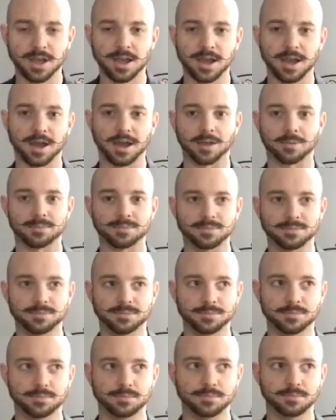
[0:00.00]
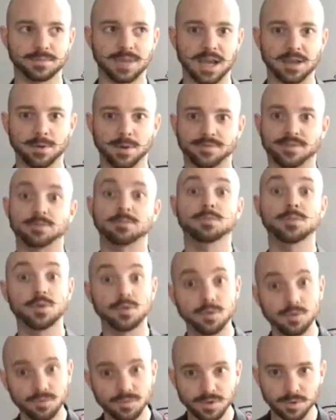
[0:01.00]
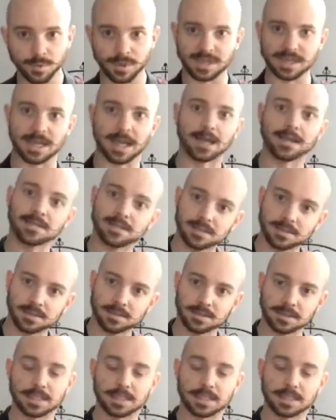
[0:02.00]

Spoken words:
Now you have to move the Windex